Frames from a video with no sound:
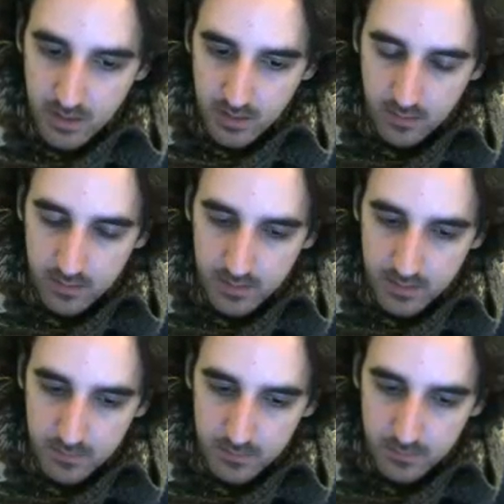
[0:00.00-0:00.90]
I'm
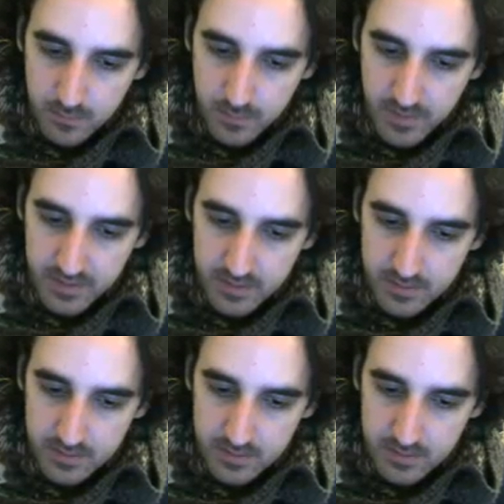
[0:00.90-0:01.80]
gonna pick
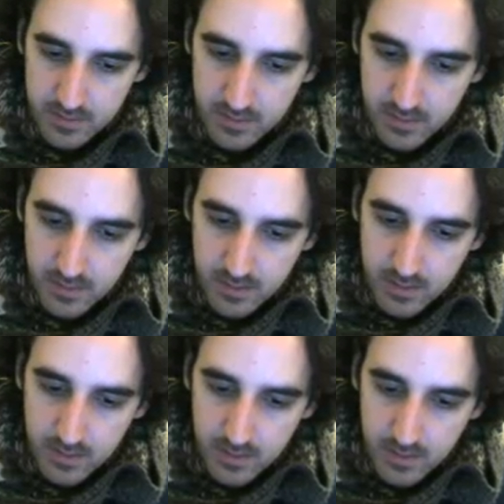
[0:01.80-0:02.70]
this
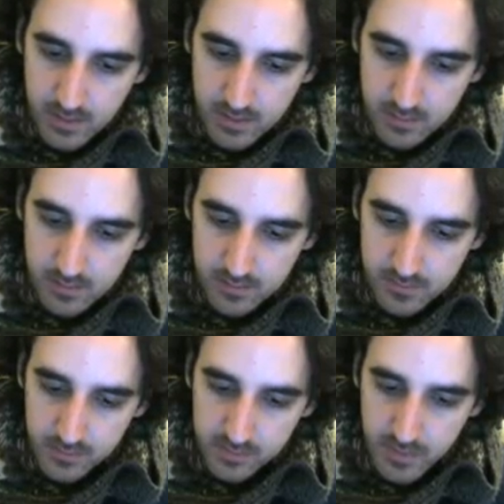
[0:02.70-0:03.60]
and use it
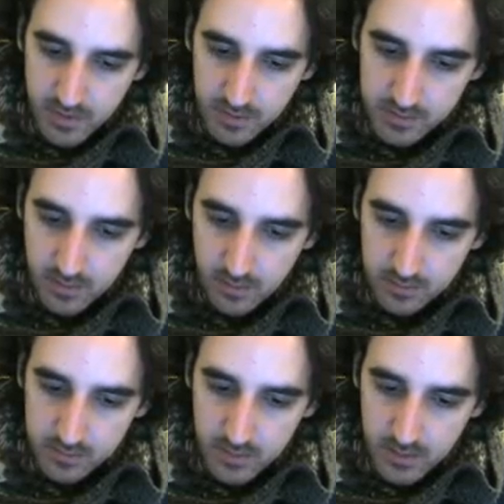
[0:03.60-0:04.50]
for specular
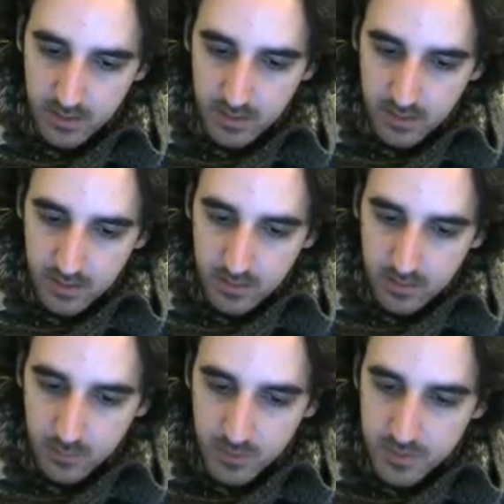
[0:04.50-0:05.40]
color,
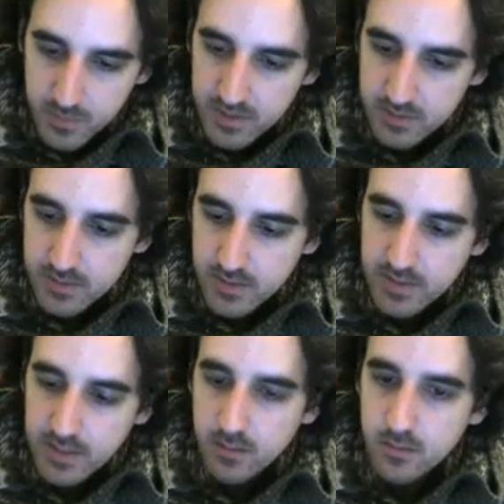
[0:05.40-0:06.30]
which means that
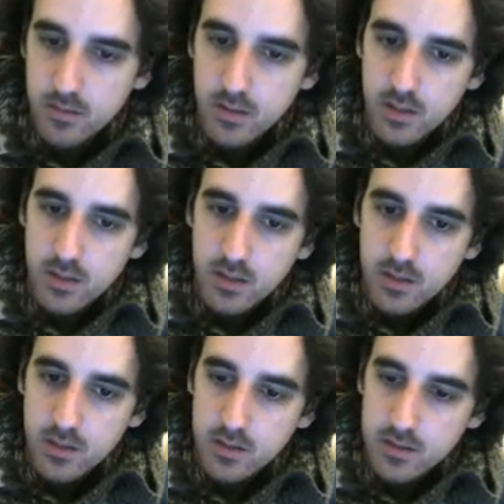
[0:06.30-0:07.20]
now
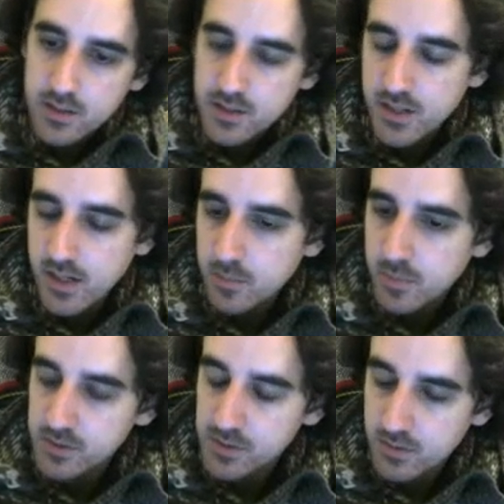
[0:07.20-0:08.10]
the shiny
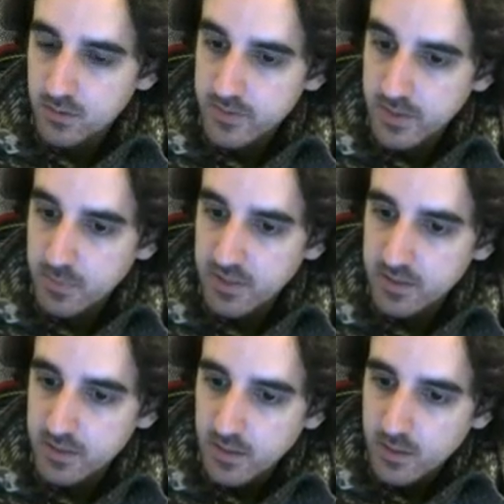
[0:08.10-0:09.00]
portion of that
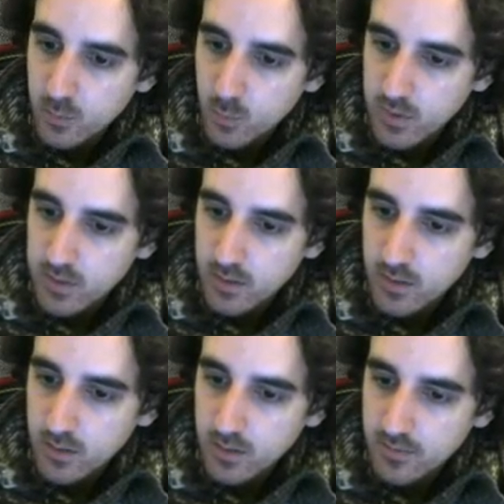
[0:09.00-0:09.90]
blend will
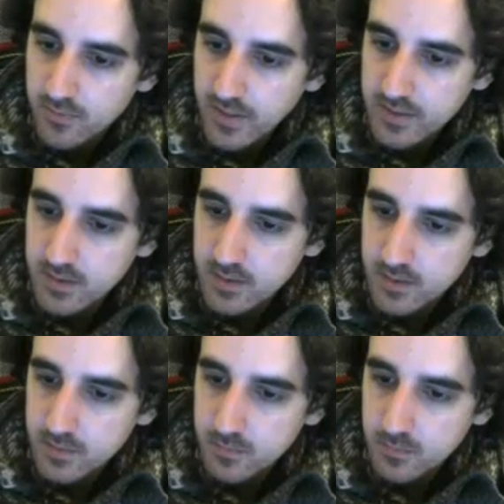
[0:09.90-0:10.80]
not affect the